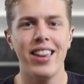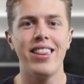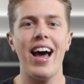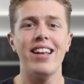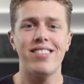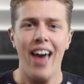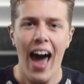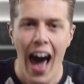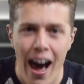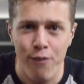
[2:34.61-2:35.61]
That's
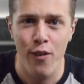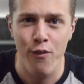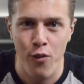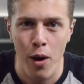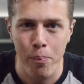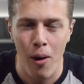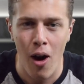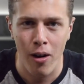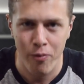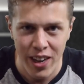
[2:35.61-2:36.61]
half a
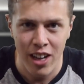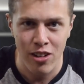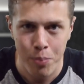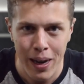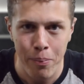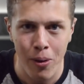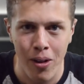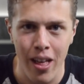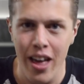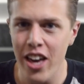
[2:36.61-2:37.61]
football field, people.